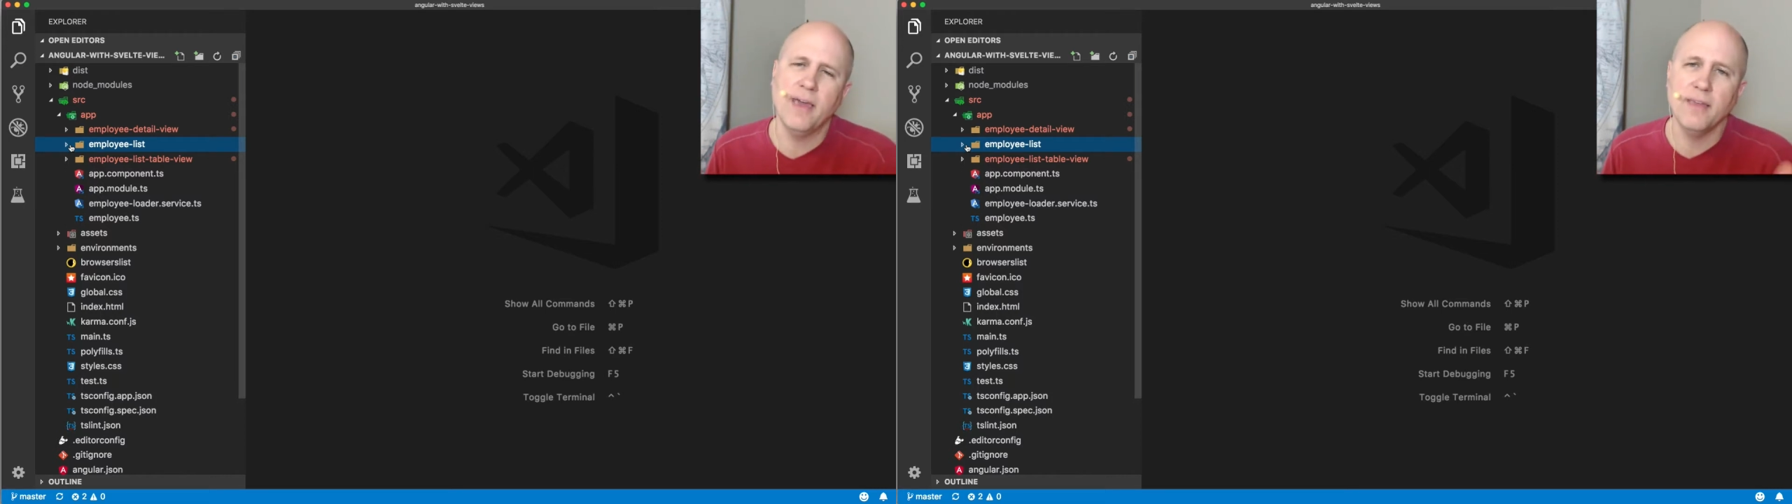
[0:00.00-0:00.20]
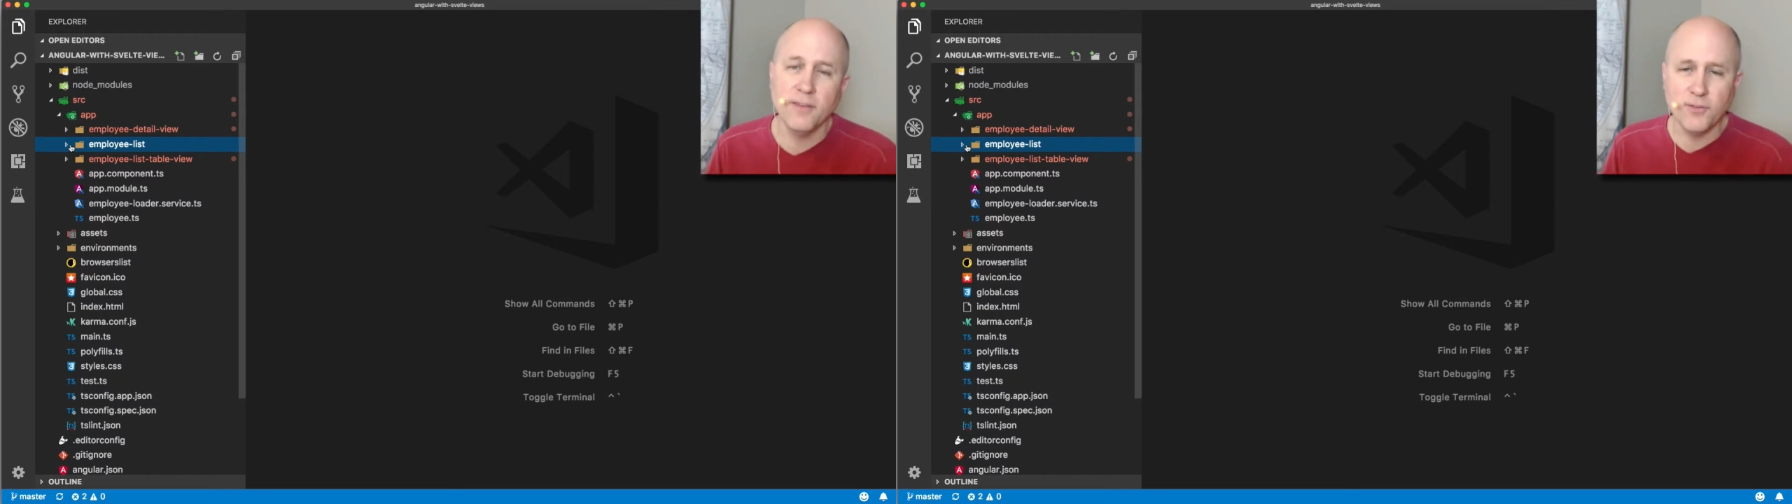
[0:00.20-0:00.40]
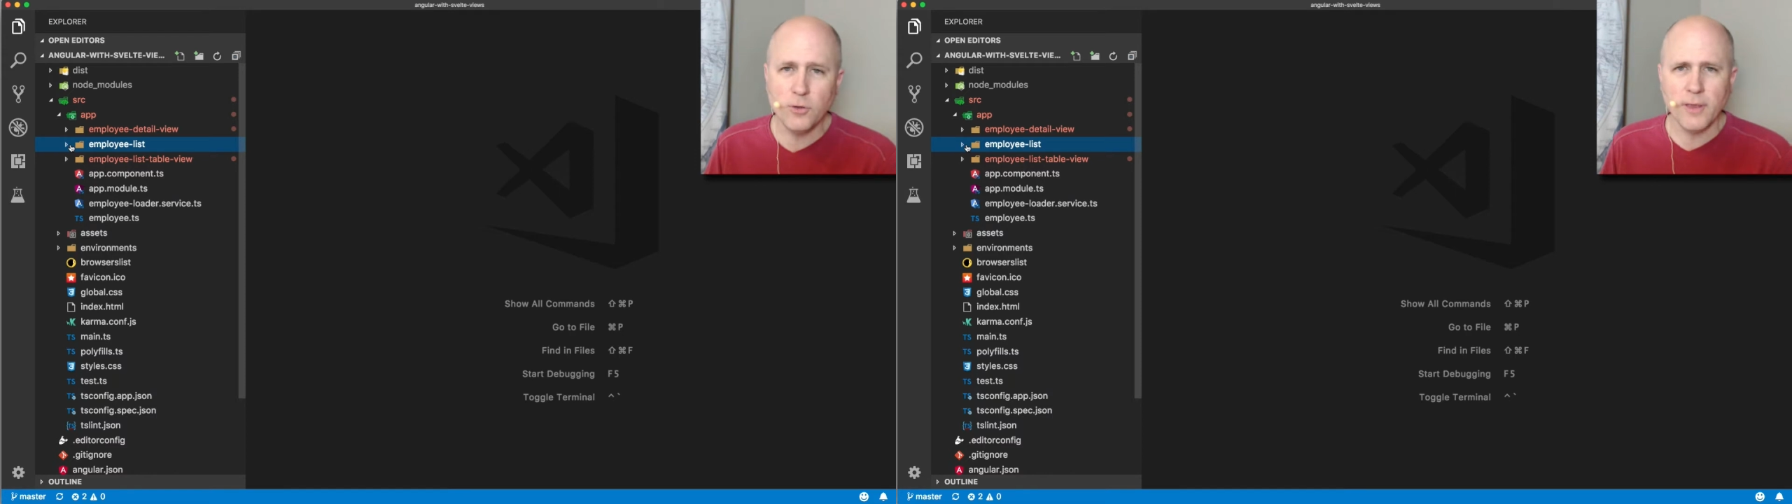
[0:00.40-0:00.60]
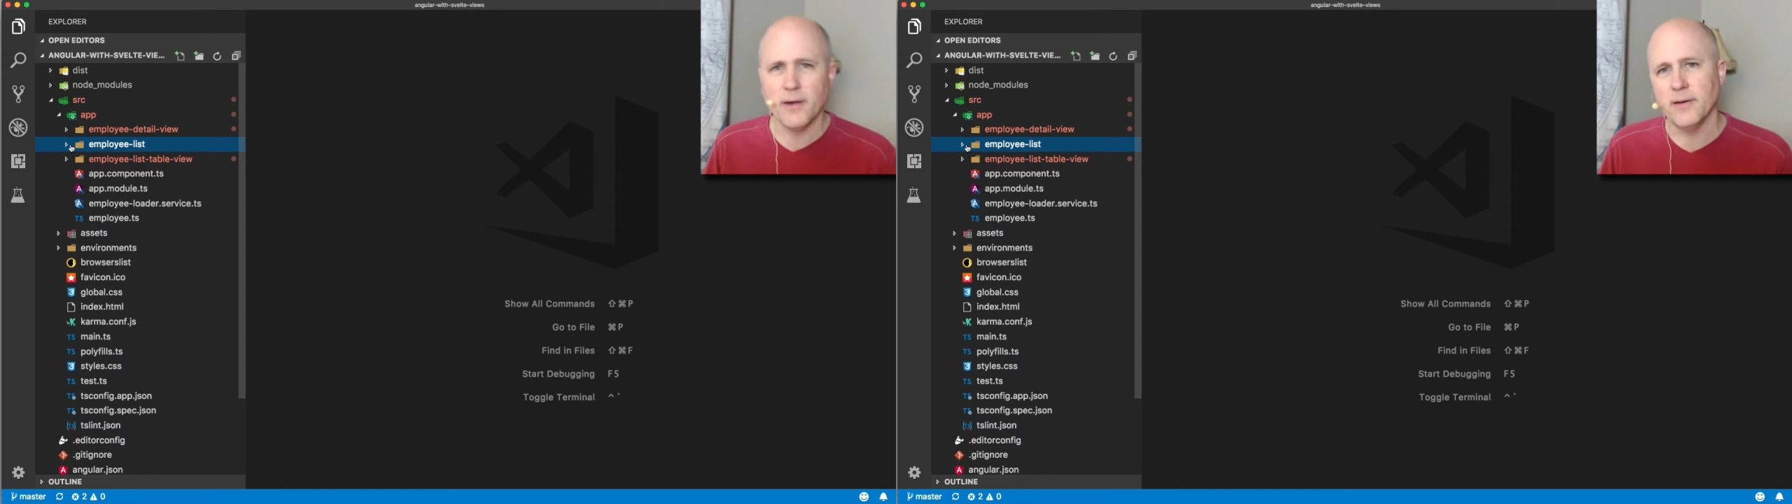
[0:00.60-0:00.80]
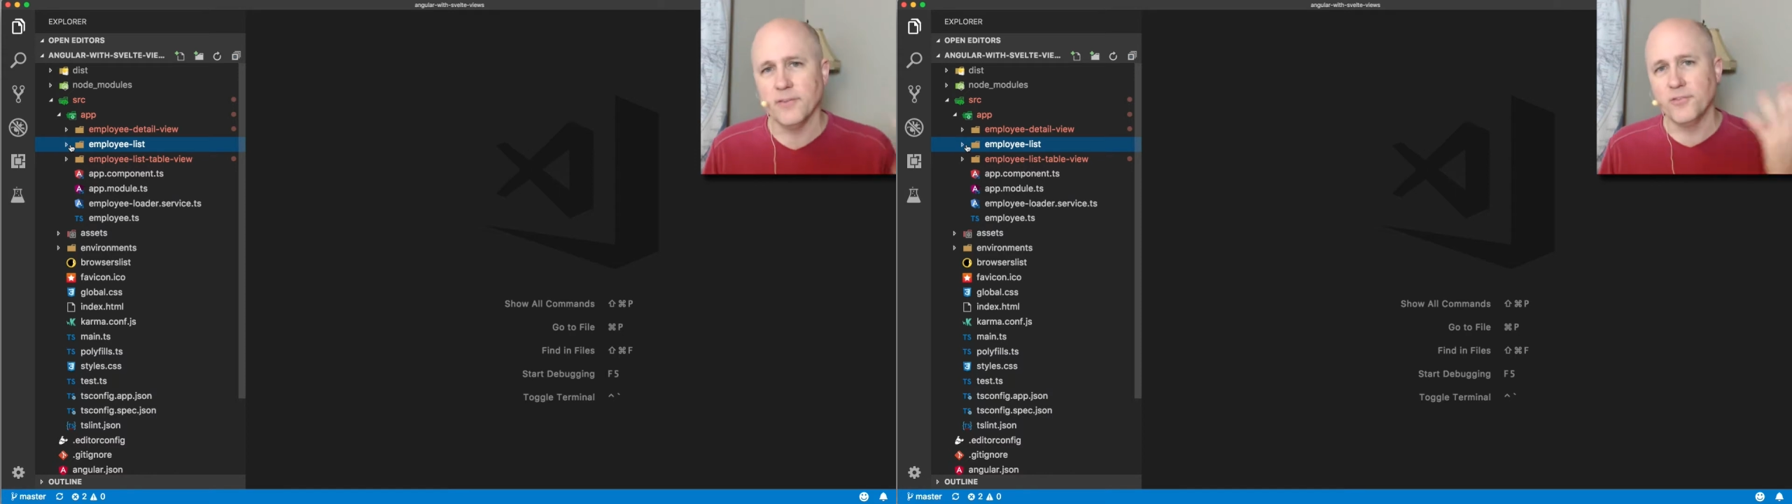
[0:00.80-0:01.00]
and the view
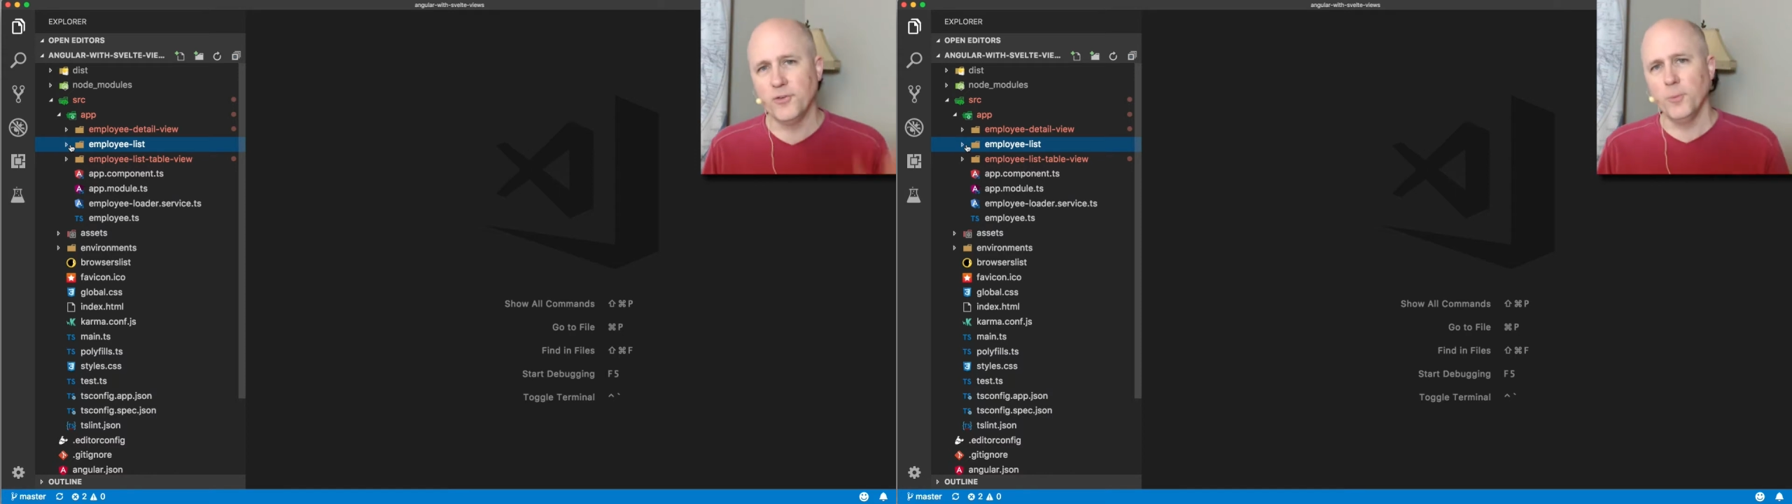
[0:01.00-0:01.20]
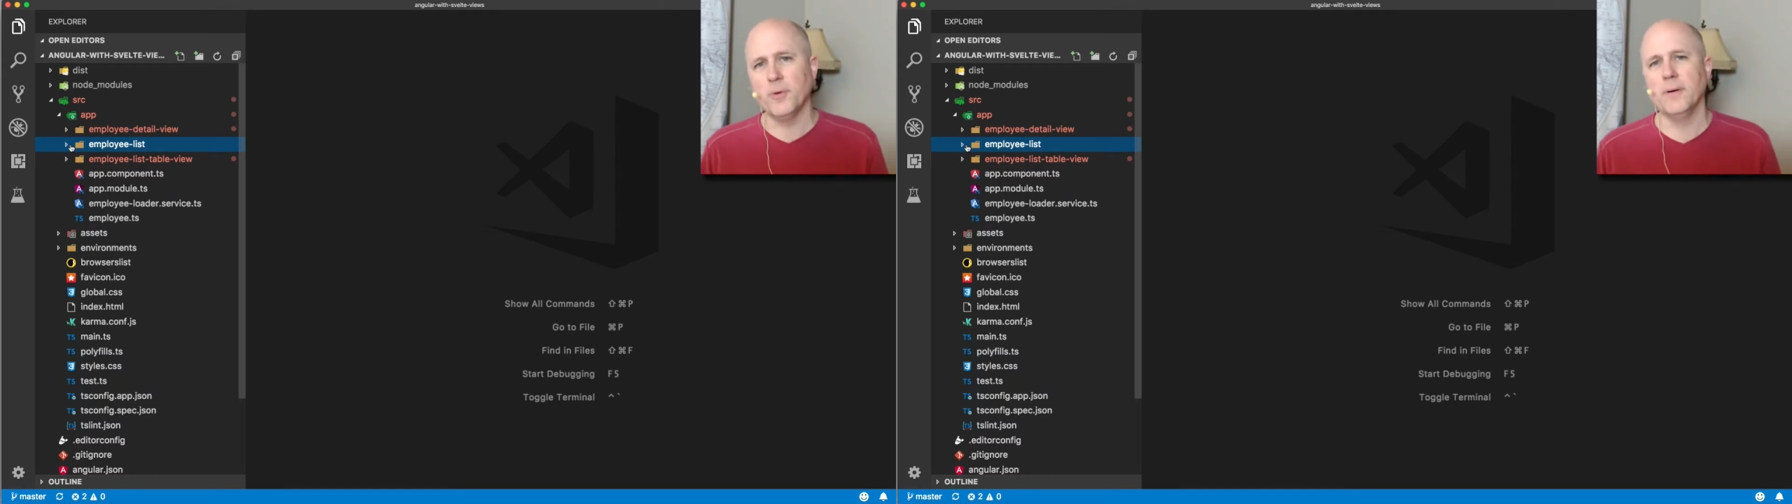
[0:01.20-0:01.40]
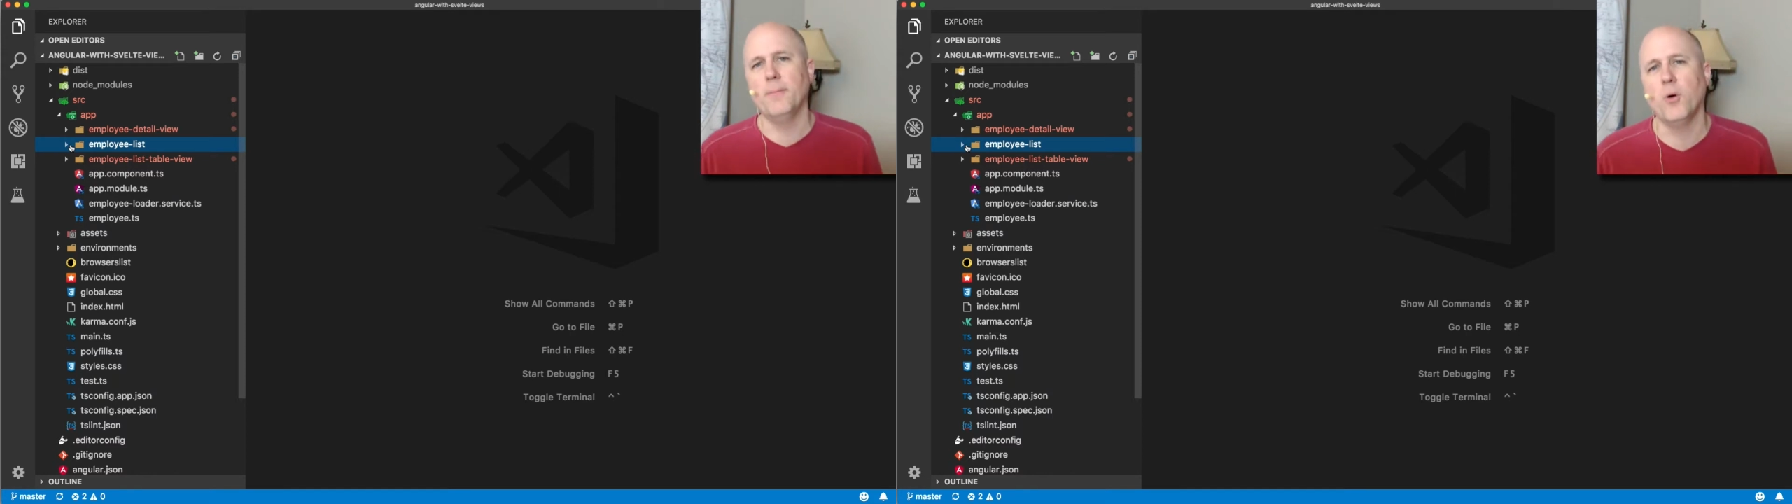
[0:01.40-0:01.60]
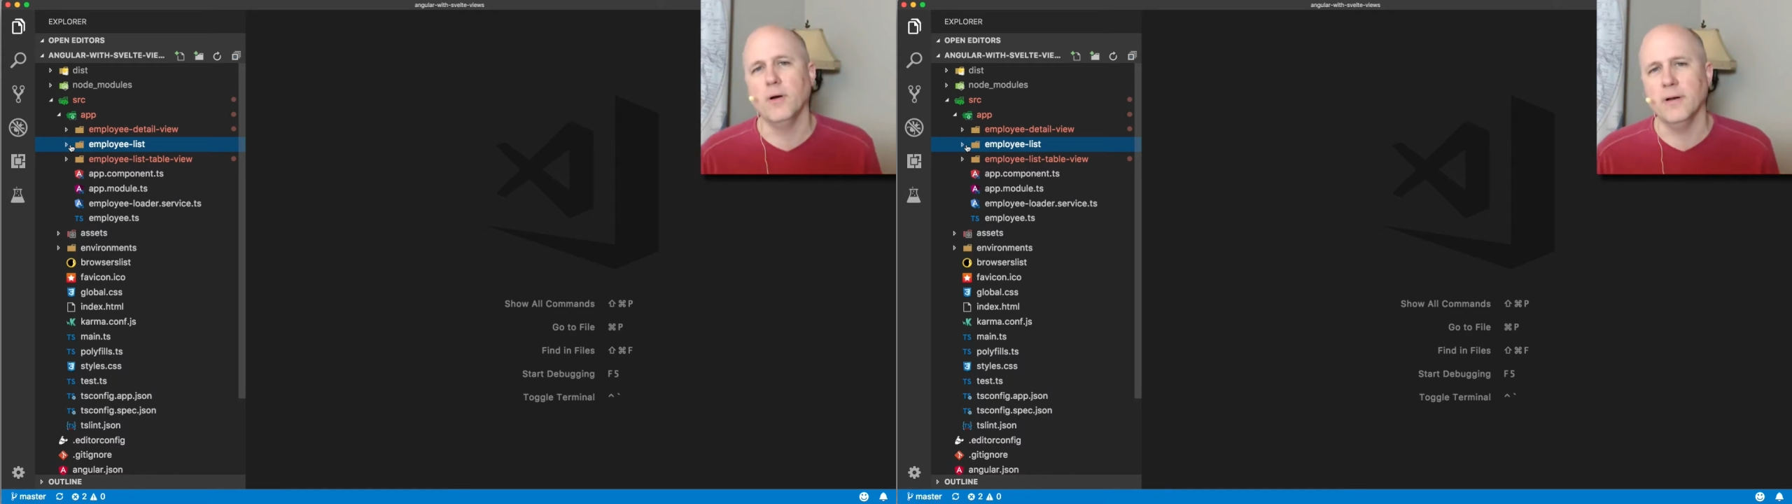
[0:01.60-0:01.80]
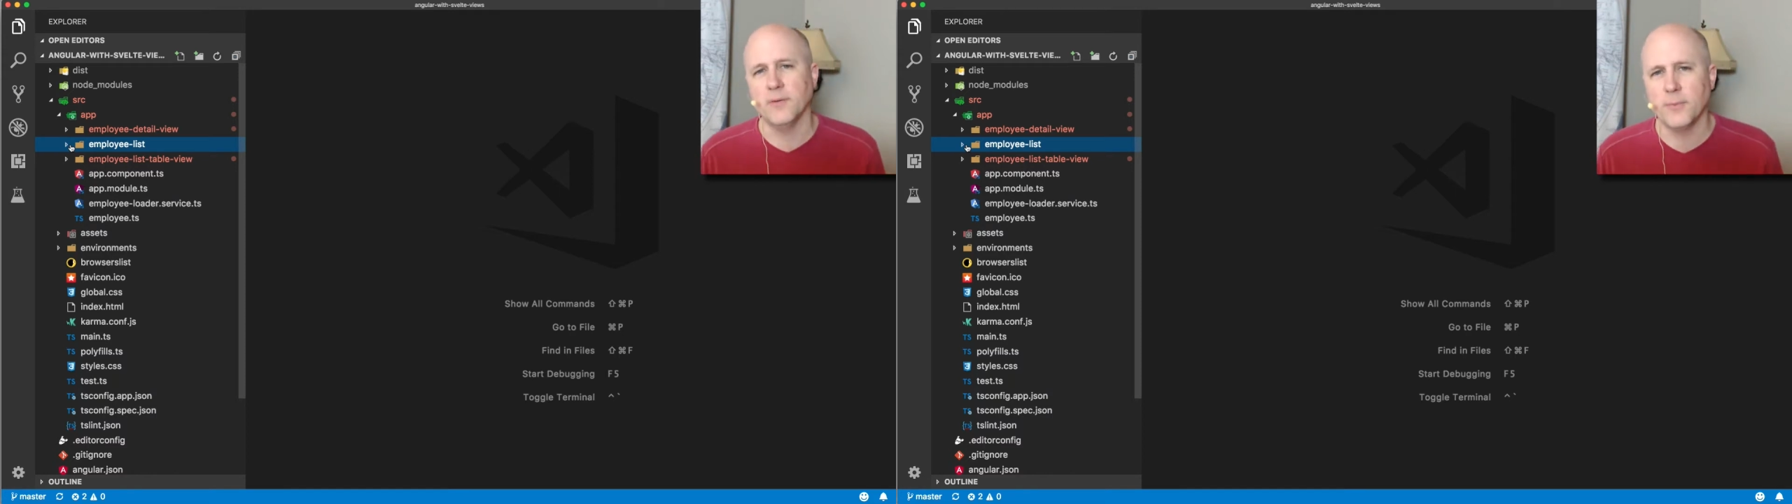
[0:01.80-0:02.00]
layer is super
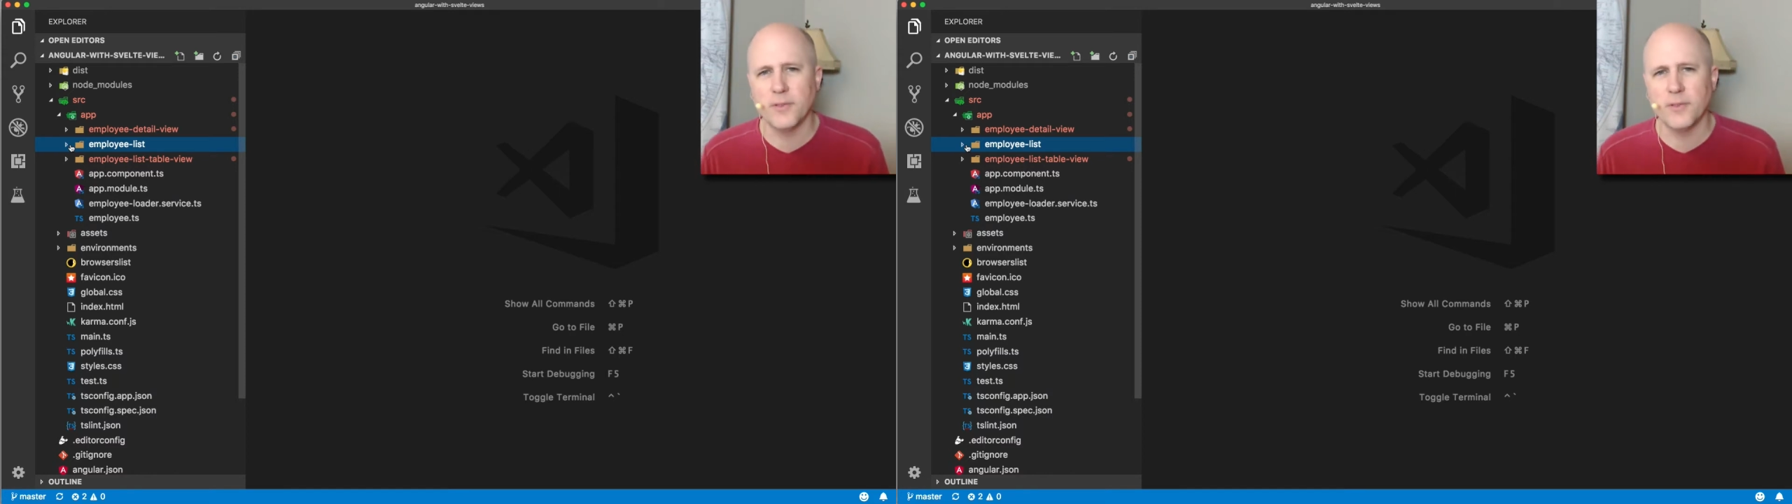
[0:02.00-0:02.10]
important.